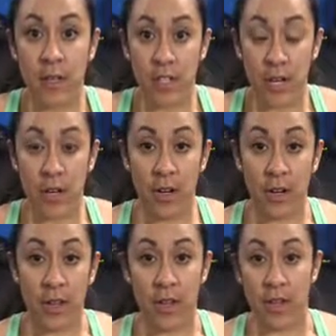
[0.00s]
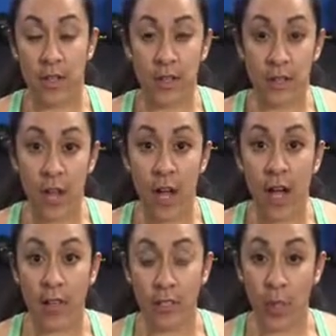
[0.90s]
chair, and then you're not
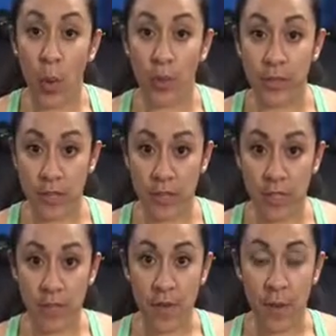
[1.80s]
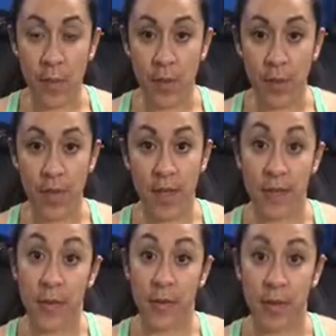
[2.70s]
actually holding yourself up with
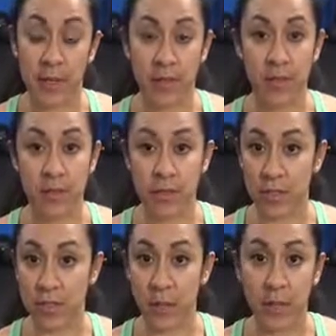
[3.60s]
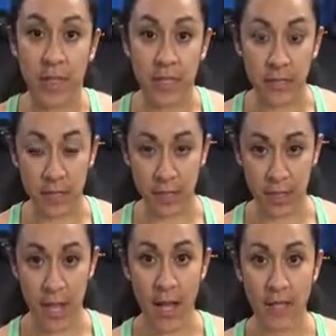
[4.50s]
any other muscles. You just completely
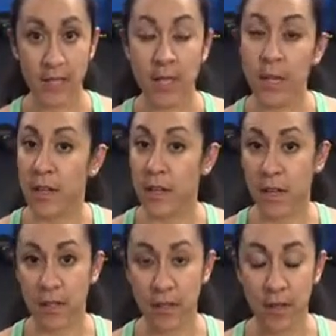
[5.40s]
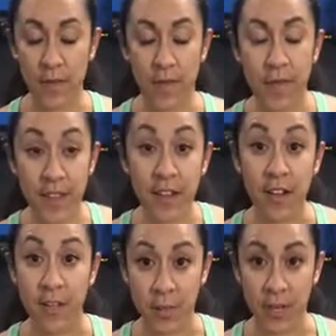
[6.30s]
relax. Kind of think
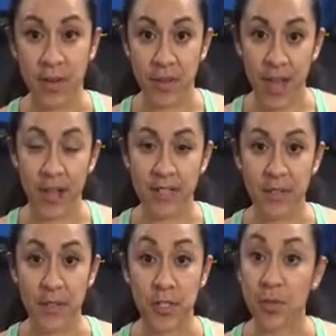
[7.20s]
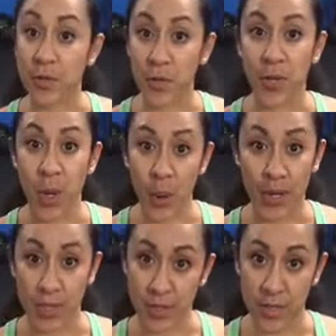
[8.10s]
of being relaxed first before you go
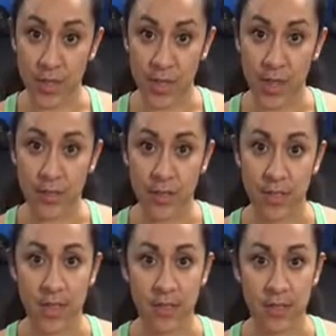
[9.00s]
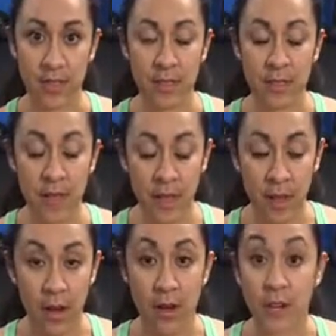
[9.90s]
into these exercises
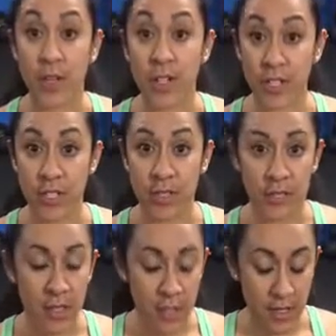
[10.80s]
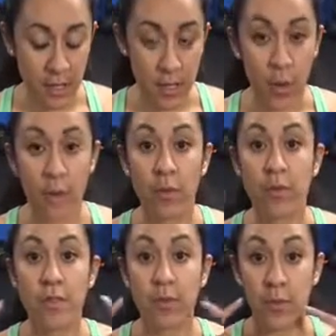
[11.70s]
or stretches. So we're
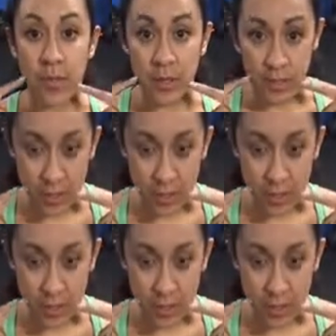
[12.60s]
just going to bring the